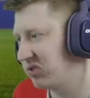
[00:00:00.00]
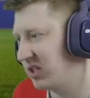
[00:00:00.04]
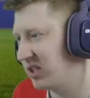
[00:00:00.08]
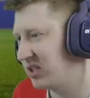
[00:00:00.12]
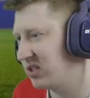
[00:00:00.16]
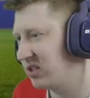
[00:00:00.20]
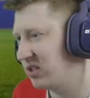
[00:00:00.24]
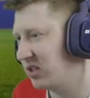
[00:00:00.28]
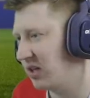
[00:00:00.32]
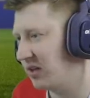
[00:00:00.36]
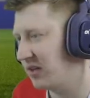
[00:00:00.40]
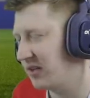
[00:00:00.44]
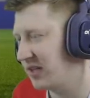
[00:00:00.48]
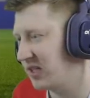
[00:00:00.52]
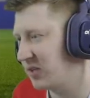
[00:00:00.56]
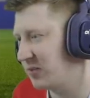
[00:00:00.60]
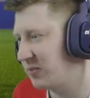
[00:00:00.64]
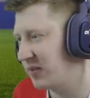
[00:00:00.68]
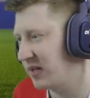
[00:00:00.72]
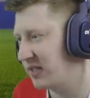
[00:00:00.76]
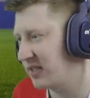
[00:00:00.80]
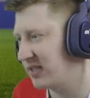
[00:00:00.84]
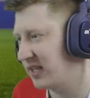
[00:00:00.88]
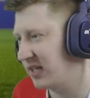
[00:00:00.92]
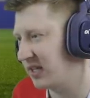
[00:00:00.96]
He's nothing
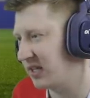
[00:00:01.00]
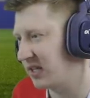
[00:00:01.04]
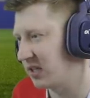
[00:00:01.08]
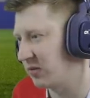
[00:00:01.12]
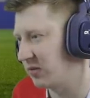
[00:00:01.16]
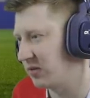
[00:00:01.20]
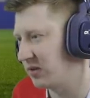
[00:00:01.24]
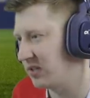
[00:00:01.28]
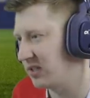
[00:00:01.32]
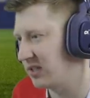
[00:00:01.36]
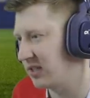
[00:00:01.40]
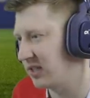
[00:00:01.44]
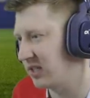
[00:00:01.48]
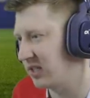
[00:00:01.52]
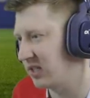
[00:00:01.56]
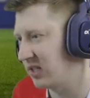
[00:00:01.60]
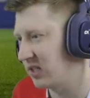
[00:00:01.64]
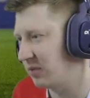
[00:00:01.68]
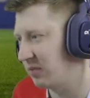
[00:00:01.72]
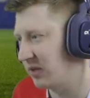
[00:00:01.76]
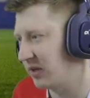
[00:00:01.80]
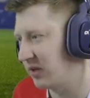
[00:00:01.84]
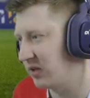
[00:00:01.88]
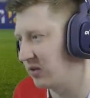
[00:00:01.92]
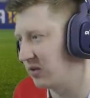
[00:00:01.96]
spectacular, is he, Danny
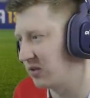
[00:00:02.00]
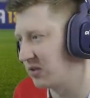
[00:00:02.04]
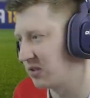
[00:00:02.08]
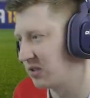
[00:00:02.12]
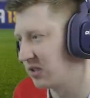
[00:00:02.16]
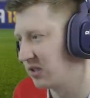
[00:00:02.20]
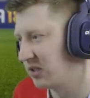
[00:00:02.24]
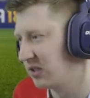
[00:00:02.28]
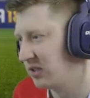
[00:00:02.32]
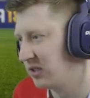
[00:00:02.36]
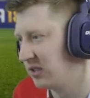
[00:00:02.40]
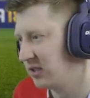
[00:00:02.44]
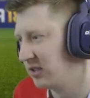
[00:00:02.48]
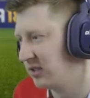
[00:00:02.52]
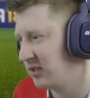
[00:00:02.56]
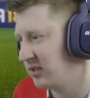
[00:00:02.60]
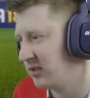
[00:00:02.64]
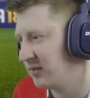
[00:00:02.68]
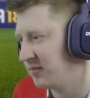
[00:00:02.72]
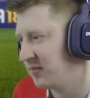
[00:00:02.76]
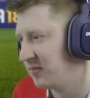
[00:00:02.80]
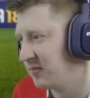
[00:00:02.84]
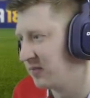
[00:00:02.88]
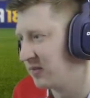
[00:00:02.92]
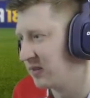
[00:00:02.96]
Ceballos?
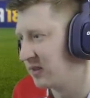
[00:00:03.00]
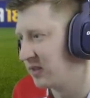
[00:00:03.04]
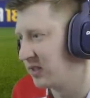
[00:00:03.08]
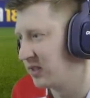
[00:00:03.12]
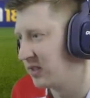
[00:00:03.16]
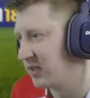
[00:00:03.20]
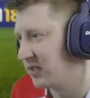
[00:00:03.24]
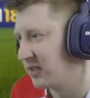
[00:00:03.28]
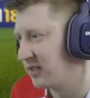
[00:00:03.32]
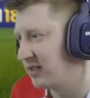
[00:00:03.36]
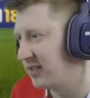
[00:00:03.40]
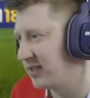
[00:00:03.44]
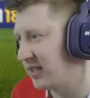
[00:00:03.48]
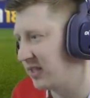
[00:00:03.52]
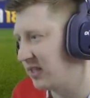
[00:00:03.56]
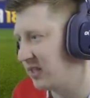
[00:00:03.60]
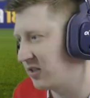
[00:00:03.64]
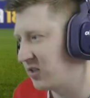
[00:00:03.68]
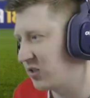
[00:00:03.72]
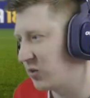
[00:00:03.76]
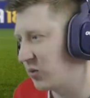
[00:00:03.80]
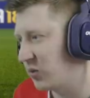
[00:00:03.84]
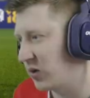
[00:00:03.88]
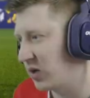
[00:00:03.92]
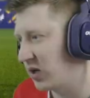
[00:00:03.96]

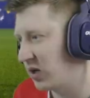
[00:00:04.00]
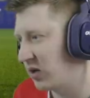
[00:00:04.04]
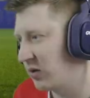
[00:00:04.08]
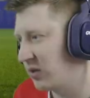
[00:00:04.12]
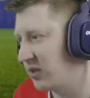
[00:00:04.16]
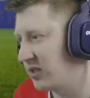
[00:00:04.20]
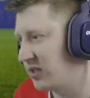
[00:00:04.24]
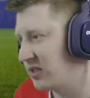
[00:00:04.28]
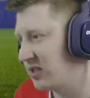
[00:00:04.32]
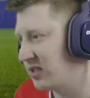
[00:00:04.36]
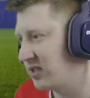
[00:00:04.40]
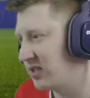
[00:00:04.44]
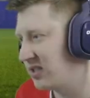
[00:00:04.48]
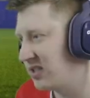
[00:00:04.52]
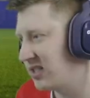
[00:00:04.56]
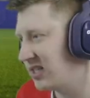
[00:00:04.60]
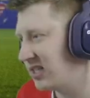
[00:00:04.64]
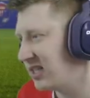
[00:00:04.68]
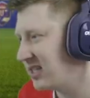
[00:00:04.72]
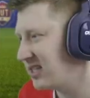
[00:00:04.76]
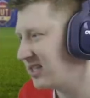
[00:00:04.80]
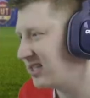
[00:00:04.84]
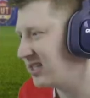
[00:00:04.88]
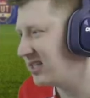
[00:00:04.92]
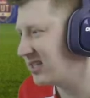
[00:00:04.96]
Denis Suarez,
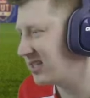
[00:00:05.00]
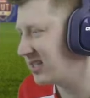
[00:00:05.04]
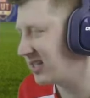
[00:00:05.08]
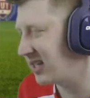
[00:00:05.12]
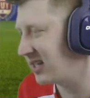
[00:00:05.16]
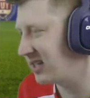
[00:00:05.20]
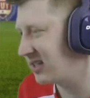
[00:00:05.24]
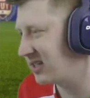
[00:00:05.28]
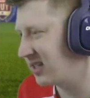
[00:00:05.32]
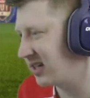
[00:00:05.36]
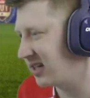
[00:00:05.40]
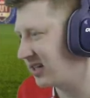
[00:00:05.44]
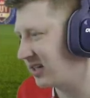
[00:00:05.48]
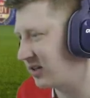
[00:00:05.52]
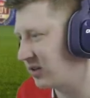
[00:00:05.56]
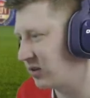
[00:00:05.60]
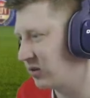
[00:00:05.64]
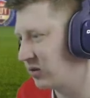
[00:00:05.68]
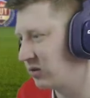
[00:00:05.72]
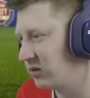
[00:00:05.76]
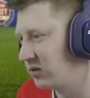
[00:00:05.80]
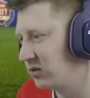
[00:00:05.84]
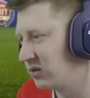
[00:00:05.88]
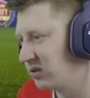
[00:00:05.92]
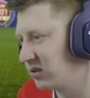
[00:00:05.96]
60 stand
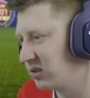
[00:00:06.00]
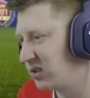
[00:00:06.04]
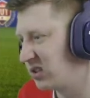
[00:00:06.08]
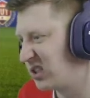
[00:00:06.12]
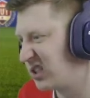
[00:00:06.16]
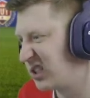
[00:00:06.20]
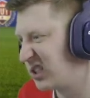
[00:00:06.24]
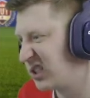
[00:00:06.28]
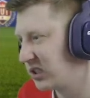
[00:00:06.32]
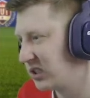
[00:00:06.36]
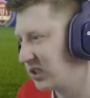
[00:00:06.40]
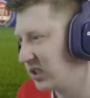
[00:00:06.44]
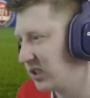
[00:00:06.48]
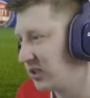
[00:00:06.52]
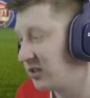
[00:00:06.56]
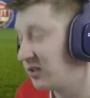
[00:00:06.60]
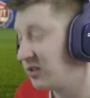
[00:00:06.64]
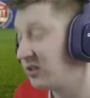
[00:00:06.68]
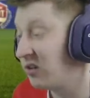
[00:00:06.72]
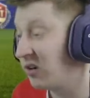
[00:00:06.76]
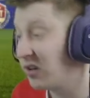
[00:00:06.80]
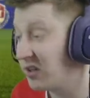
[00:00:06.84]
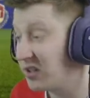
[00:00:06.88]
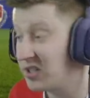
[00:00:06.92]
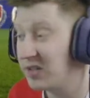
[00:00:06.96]
tackle,
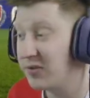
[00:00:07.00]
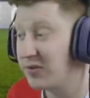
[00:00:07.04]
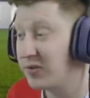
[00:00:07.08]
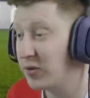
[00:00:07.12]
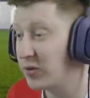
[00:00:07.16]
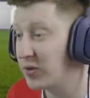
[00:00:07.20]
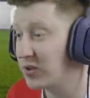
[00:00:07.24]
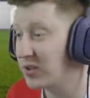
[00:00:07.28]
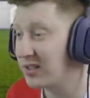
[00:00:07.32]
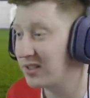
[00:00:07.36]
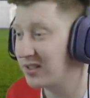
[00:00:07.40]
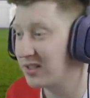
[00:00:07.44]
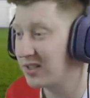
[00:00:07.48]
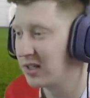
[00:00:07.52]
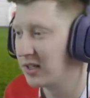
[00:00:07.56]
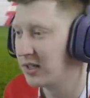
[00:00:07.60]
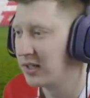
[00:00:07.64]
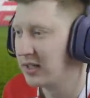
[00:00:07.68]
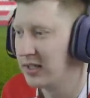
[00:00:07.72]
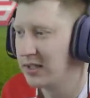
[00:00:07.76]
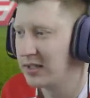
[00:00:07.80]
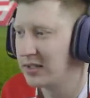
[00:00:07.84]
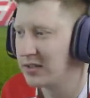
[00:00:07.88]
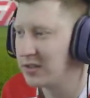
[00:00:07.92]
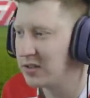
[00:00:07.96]
94,
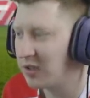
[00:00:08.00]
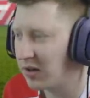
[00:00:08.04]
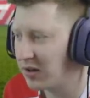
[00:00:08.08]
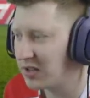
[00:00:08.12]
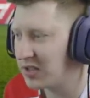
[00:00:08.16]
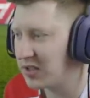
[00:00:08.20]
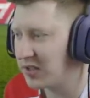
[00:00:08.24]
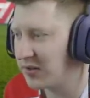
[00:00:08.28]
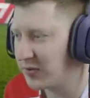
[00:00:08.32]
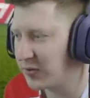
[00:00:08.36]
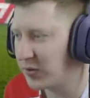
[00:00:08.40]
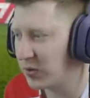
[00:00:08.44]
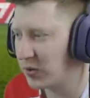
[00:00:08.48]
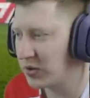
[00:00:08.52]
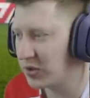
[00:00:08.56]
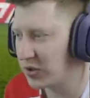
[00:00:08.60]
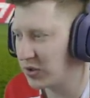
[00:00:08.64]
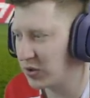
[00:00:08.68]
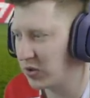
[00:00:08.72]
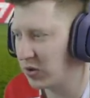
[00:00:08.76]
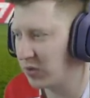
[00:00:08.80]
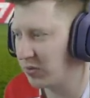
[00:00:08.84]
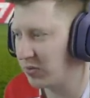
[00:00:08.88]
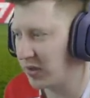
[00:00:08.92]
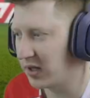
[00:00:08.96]
94
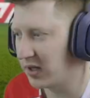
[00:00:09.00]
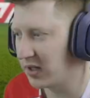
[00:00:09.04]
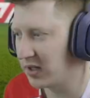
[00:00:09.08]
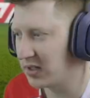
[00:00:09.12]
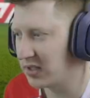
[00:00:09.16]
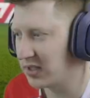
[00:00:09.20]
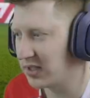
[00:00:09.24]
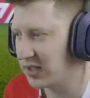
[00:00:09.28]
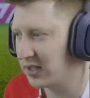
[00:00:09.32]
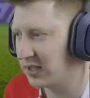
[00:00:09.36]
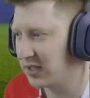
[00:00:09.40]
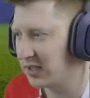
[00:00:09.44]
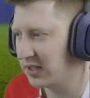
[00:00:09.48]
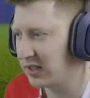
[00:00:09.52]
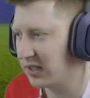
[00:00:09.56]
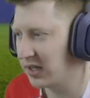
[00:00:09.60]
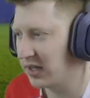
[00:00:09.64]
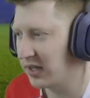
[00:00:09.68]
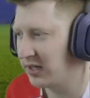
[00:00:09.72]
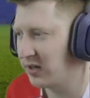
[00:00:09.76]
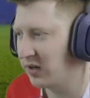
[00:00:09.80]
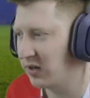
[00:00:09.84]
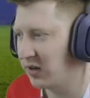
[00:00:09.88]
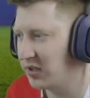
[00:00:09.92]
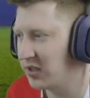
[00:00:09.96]
short passing,
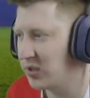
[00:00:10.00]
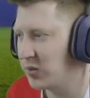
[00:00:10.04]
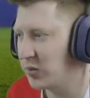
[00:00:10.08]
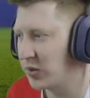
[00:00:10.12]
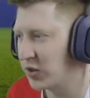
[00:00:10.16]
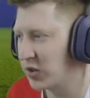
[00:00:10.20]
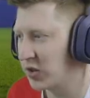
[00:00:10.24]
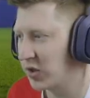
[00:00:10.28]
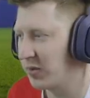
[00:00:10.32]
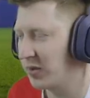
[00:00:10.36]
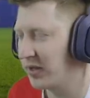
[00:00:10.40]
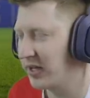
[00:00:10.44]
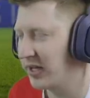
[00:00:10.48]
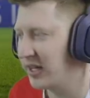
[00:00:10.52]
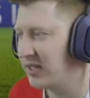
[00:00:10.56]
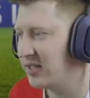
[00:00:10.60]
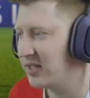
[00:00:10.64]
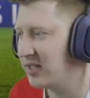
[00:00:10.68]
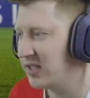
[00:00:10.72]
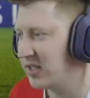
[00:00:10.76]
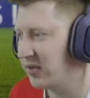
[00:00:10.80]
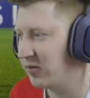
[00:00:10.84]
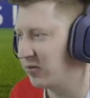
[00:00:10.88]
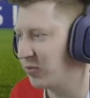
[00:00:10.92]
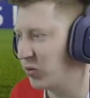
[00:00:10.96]
and 91 dribbling,
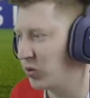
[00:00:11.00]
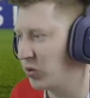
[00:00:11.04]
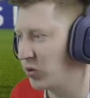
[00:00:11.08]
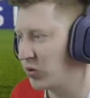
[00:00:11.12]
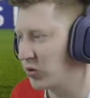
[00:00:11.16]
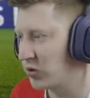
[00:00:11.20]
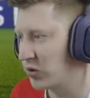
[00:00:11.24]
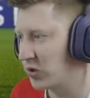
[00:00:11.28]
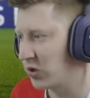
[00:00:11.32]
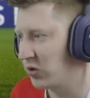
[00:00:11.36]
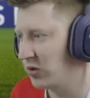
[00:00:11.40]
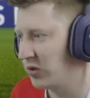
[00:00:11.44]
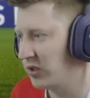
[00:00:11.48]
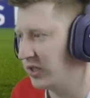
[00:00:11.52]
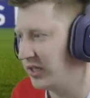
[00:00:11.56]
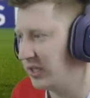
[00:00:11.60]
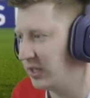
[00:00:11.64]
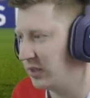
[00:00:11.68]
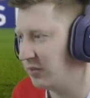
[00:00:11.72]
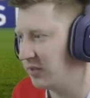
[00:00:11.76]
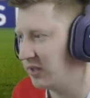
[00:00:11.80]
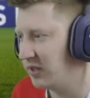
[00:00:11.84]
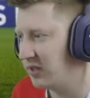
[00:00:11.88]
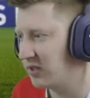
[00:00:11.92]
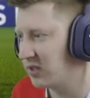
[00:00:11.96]
87 ball control
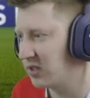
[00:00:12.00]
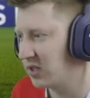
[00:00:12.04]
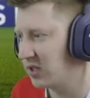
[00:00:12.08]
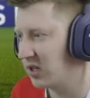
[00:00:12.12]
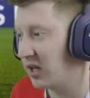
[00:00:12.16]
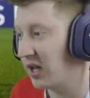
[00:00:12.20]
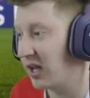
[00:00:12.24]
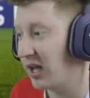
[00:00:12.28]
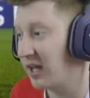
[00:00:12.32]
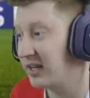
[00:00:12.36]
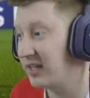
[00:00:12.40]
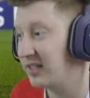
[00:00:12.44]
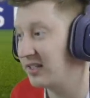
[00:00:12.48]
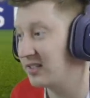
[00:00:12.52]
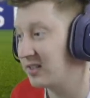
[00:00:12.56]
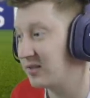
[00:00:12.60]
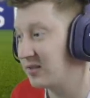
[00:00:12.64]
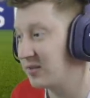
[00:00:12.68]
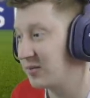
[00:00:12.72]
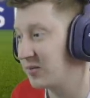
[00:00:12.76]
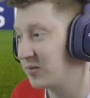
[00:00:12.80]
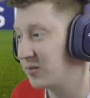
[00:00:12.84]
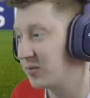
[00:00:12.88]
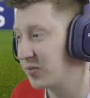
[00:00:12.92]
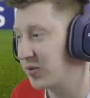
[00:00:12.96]
lead me to, and he's
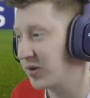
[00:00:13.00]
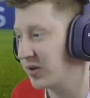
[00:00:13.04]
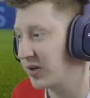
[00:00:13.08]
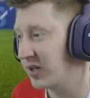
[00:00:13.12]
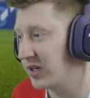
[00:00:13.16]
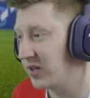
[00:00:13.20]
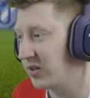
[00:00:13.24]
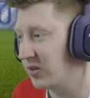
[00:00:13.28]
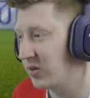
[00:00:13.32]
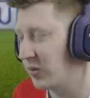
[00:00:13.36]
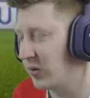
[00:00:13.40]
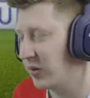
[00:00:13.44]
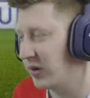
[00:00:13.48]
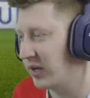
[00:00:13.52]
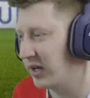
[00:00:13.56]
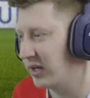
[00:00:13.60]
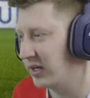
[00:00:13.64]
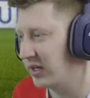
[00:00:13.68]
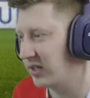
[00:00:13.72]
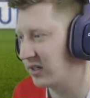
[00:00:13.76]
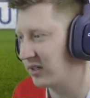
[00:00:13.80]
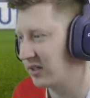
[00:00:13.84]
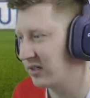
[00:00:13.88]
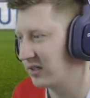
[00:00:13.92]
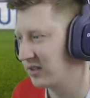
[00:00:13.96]
pretty
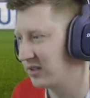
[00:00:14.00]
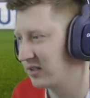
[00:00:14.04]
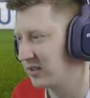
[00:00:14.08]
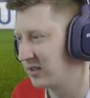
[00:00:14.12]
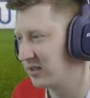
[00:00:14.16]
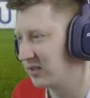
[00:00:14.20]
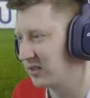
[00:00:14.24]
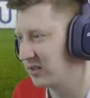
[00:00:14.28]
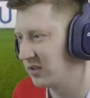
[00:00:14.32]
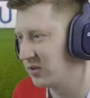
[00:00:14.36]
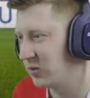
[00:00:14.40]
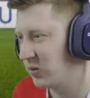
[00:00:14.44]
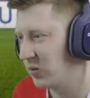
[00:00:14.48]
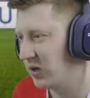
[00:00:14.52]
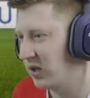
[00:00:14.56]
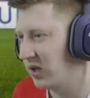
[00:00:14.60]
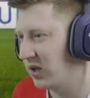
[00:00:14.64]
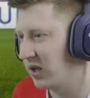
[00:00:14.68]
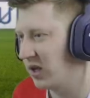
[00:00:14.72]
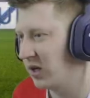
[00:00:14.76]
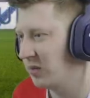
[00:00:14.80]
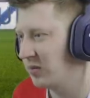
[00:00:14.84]
quick as well.